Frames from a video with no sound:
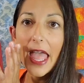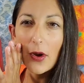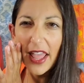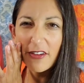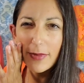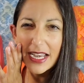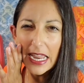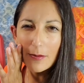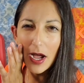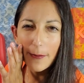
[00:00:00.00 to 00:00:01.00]
I would have my
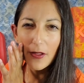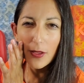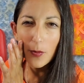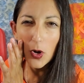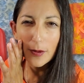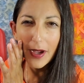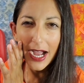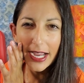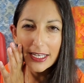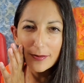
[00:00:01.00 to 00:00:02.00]
name up on the board
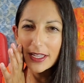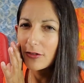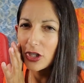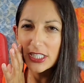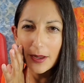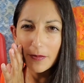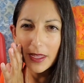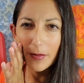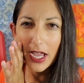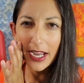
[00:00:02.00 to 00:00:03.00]
behind me or
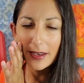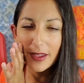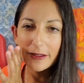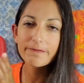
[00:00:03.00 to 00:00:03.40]
something behind me.